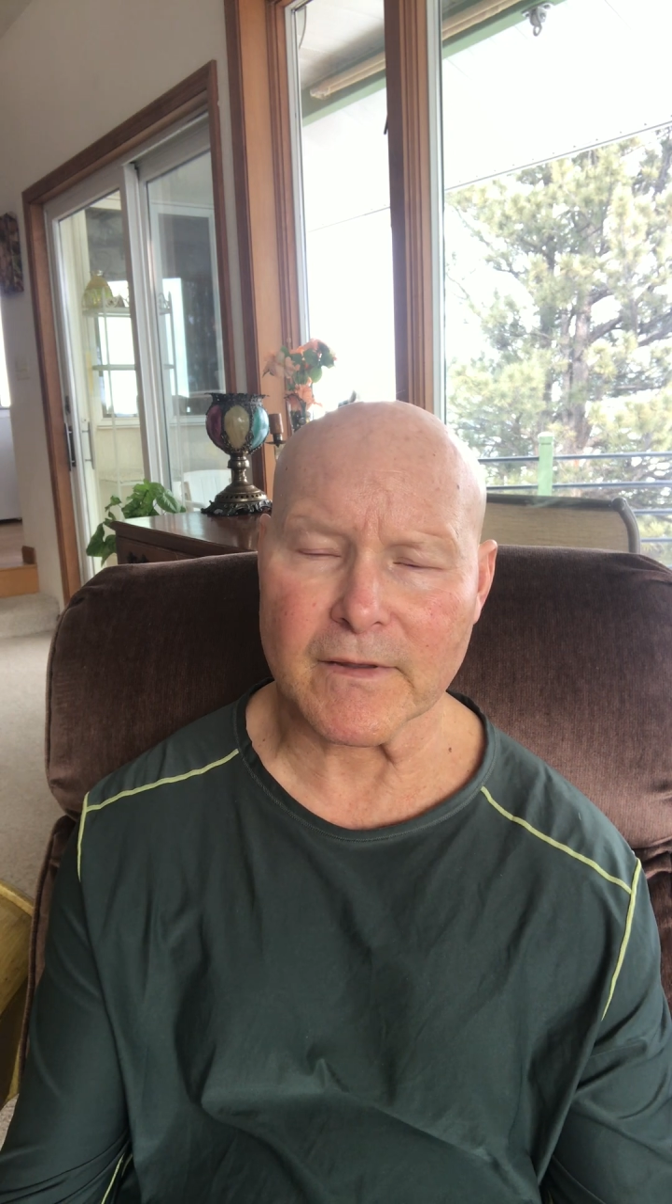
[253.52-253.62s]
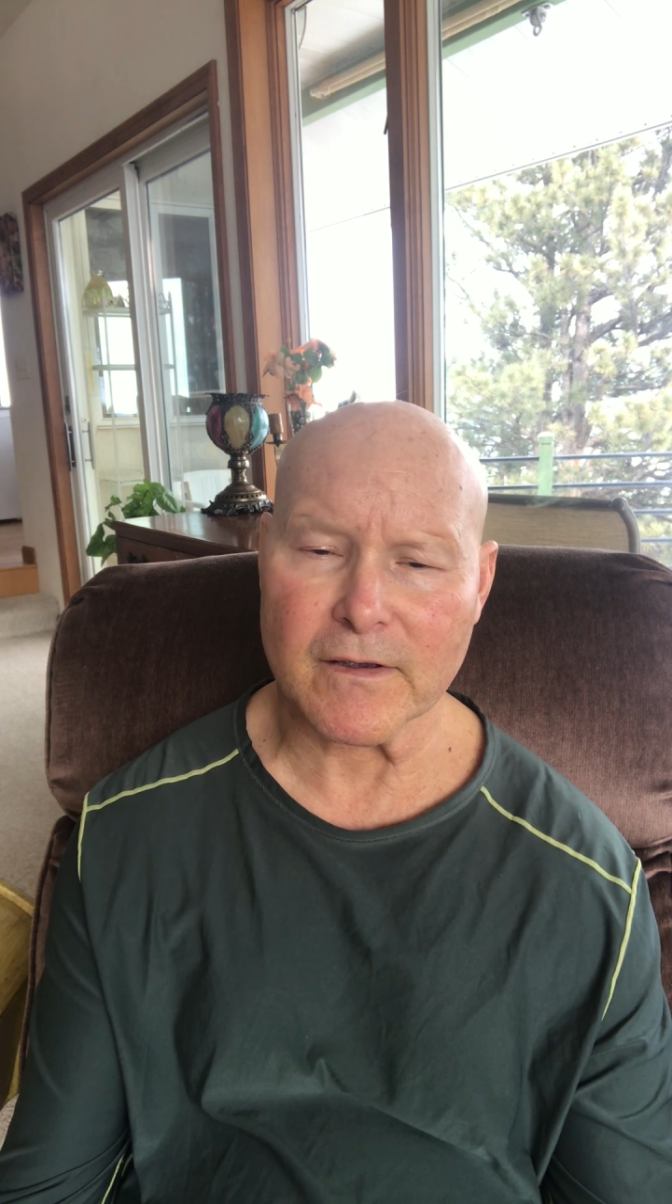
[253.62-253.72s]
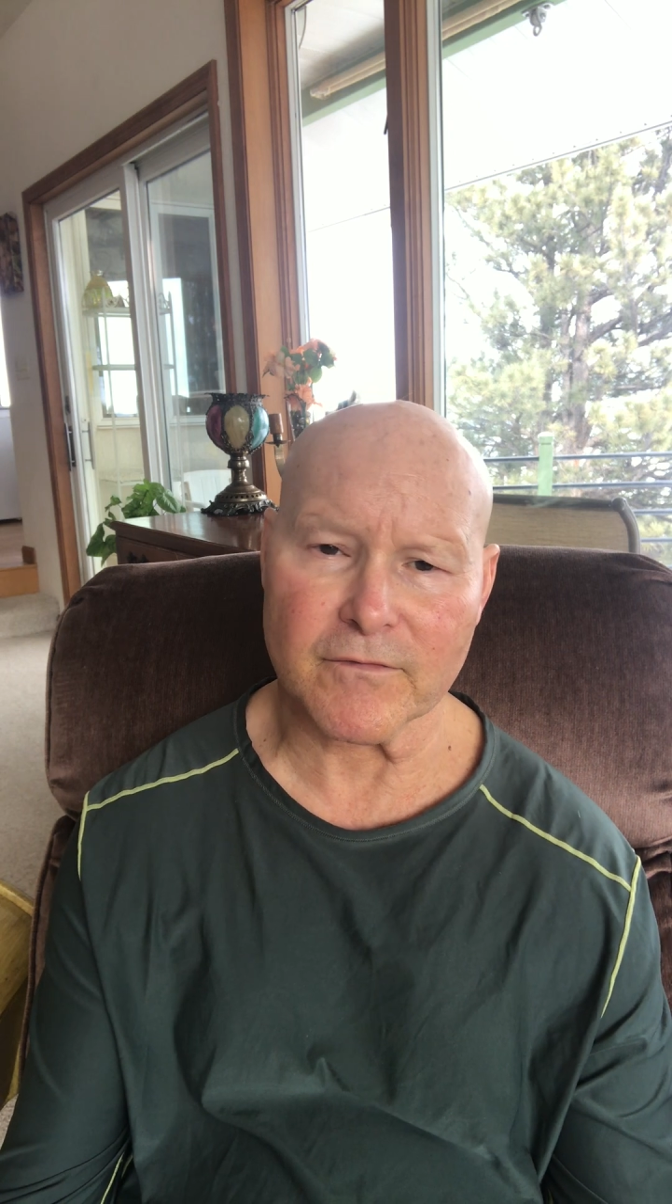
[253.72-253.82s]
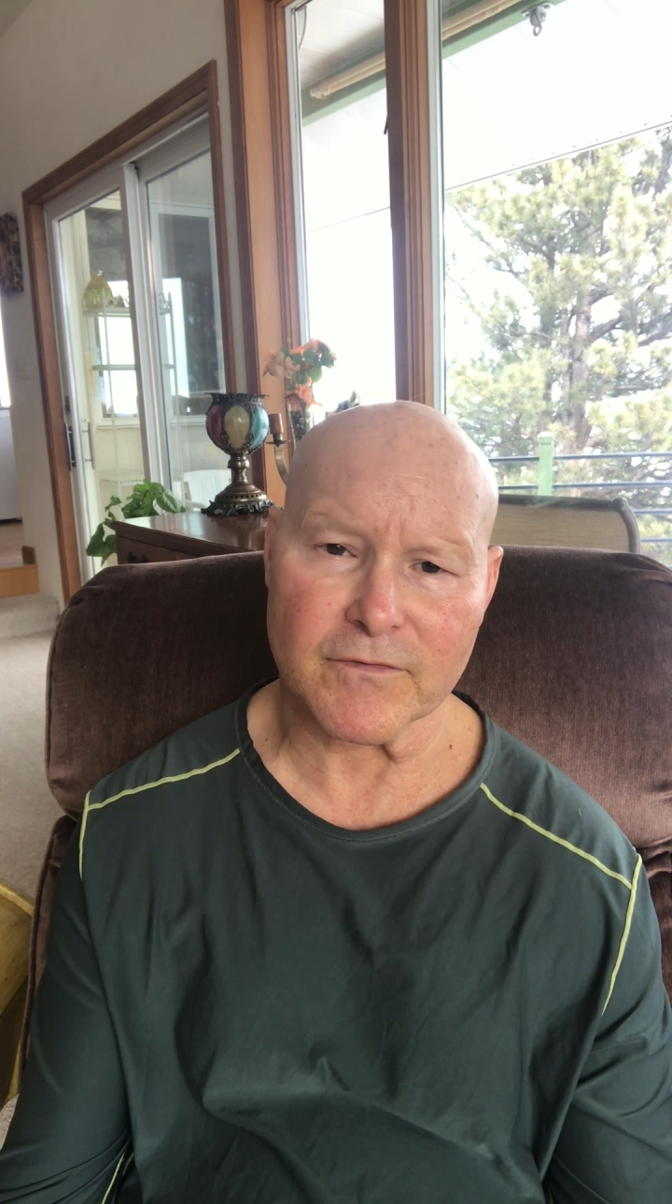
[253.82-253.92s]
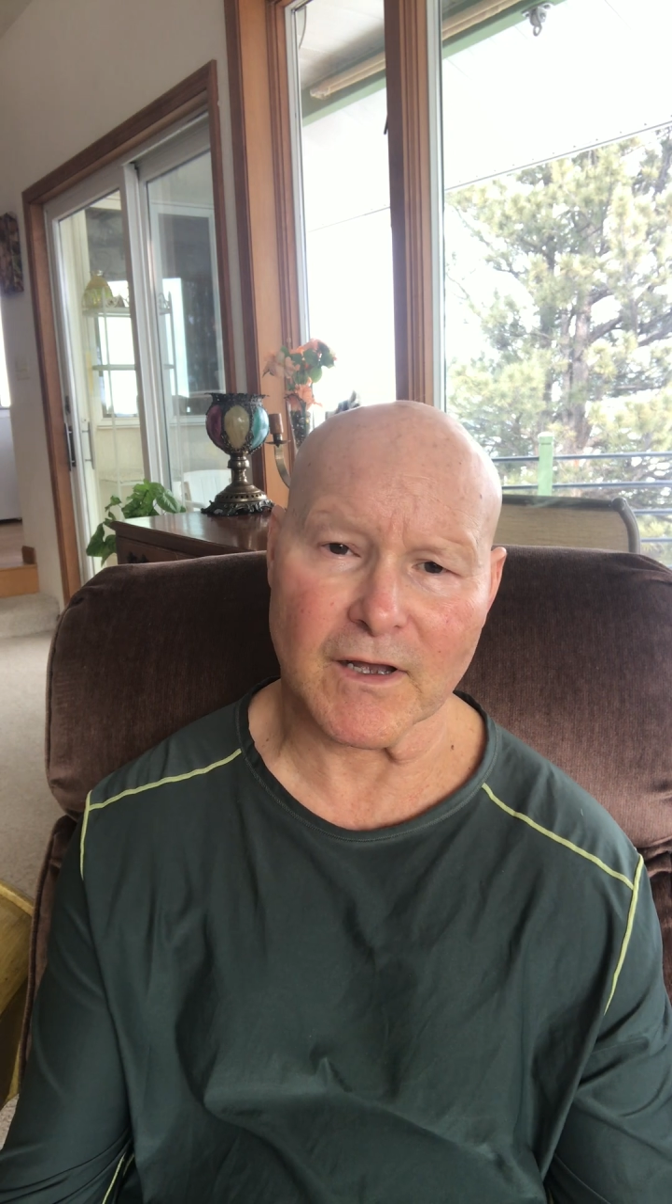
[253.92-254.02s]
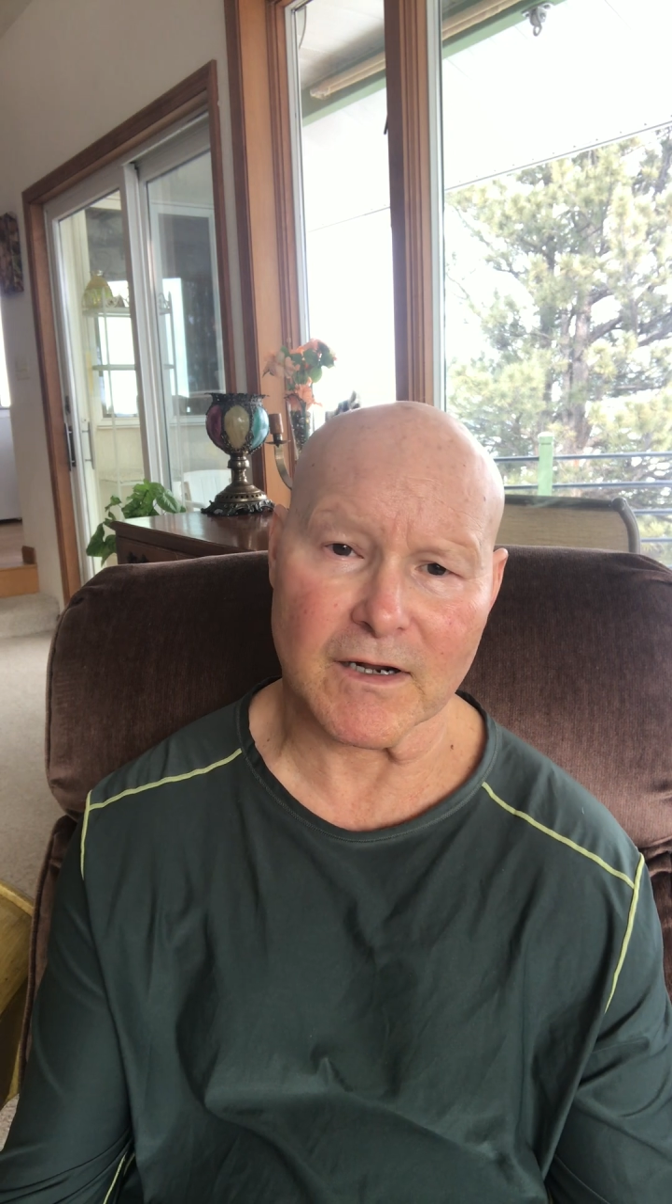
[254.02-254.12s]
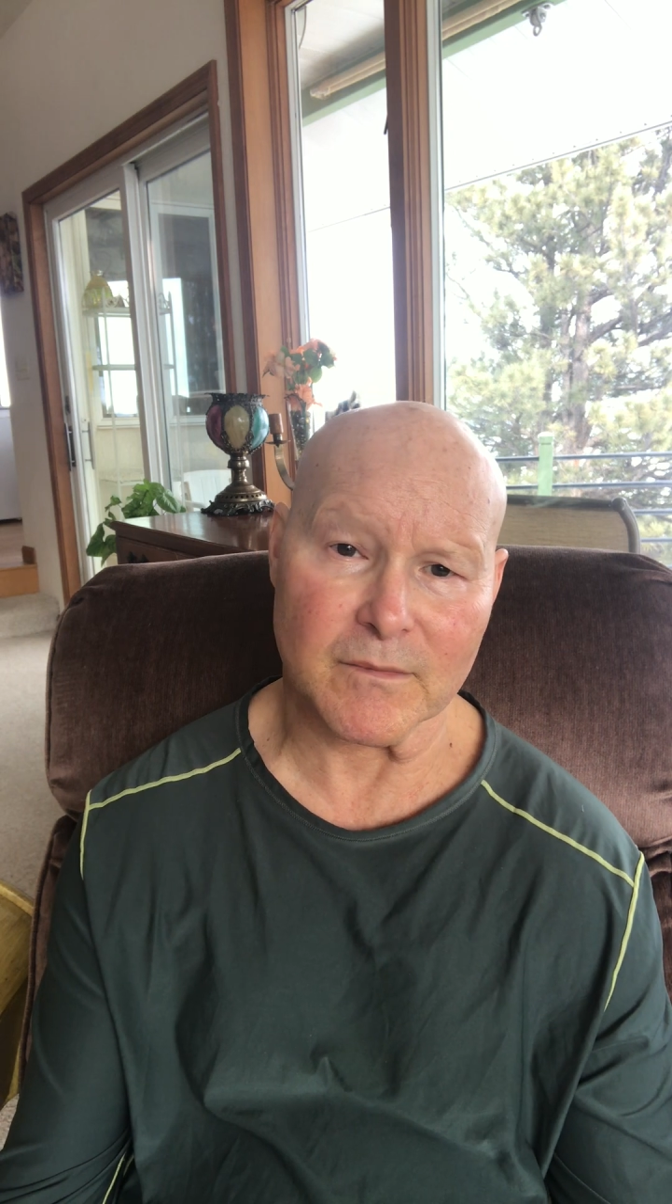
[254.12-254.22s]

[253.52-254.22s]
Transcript: if not